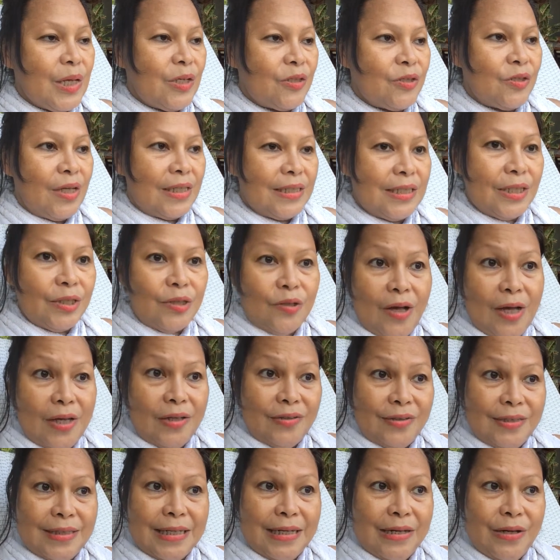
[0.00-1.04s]
So I said, no, I
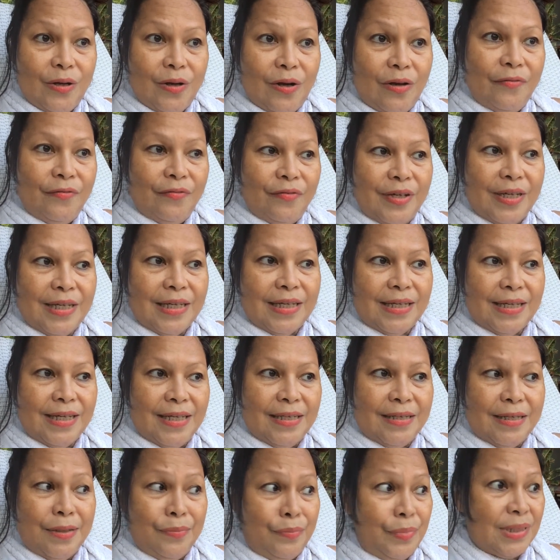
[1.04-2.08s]
don't drink coffee.
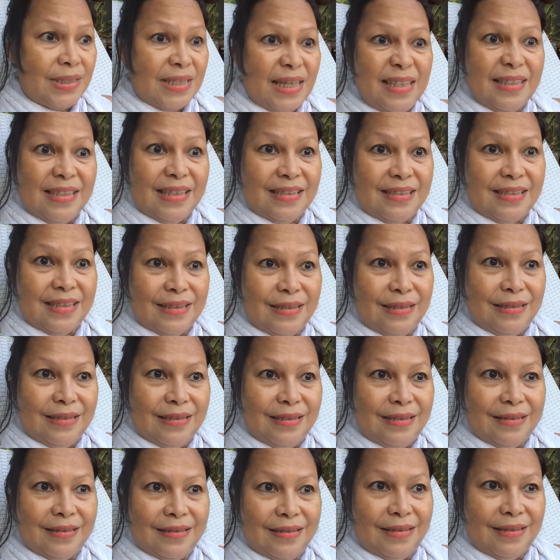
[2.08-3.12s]
And then besides, I said,
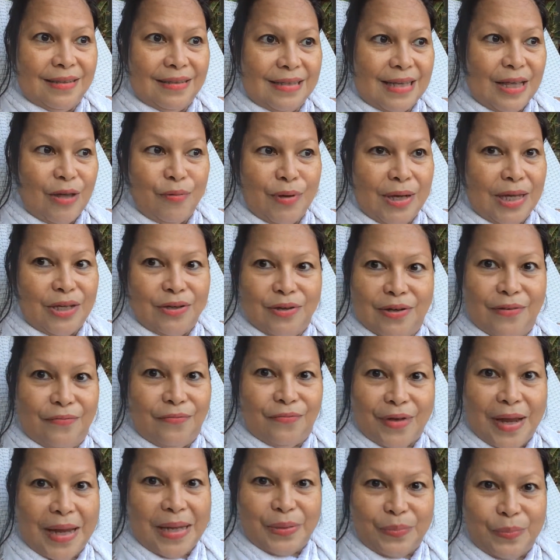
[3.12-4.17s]
how can you
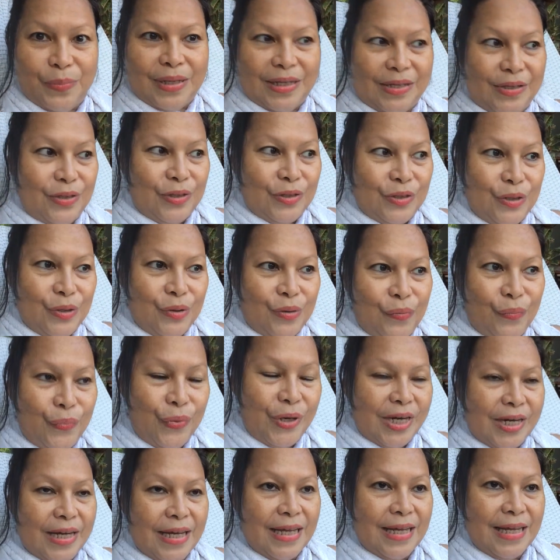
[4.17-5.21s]
invite me? You know, you're
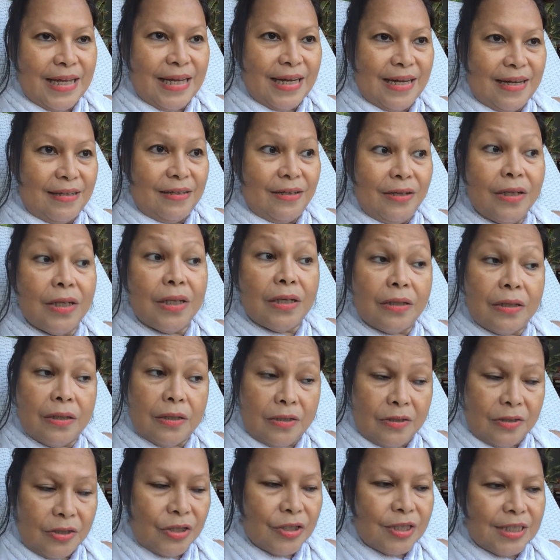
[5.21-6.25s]
working here. No, no, no,
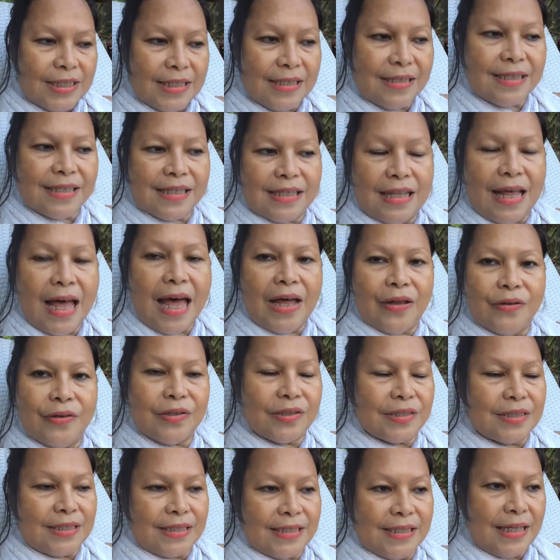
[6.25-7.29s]
no, you just sit down.
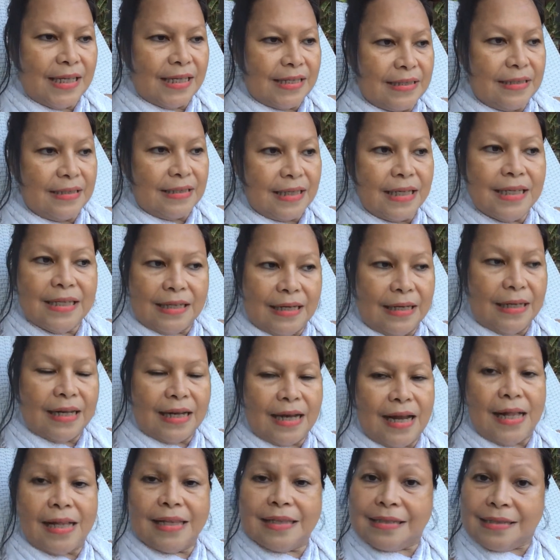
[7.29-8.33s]
You just take a seat and
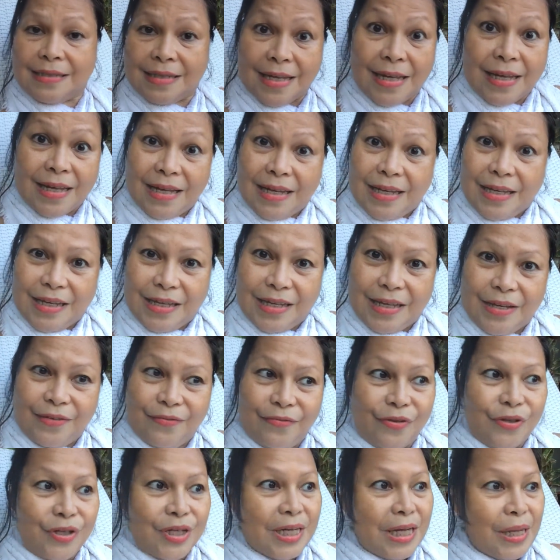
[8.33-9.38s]
then I'll
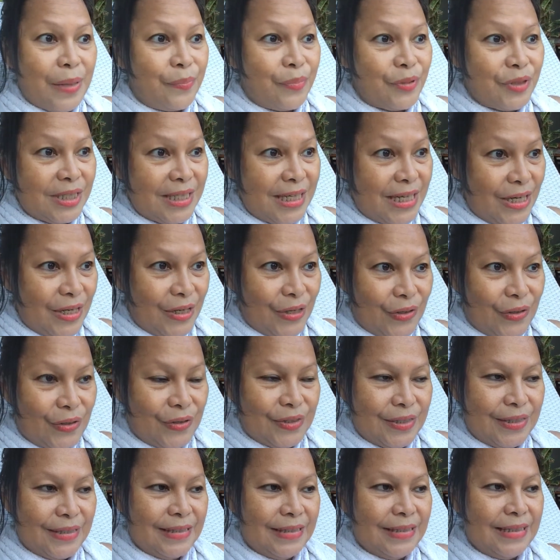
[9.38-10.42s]
give you the
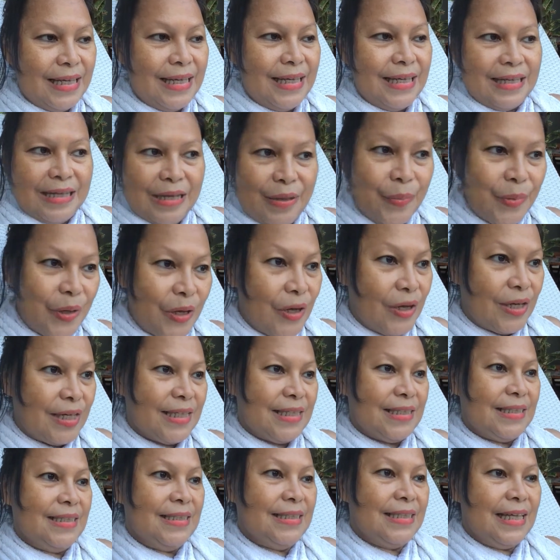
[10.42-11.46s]
cappuccino. Come
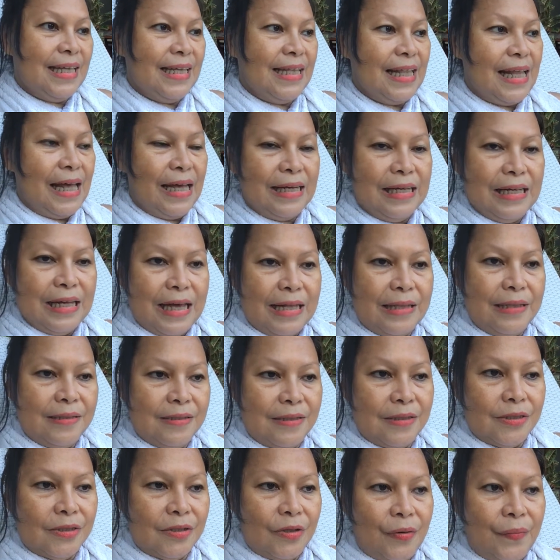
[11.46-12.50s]
on, he said like that.
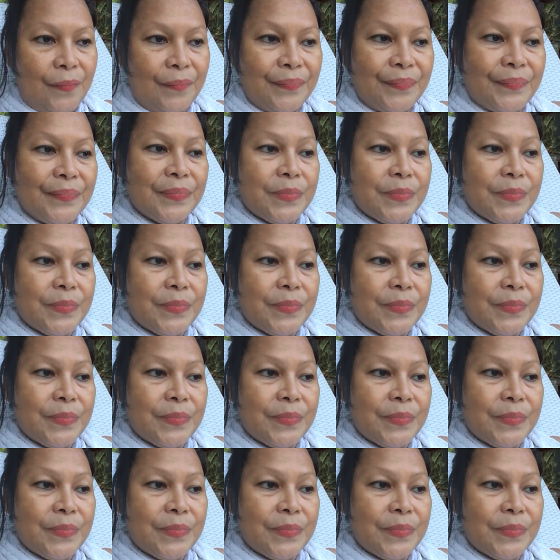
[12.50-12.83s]
So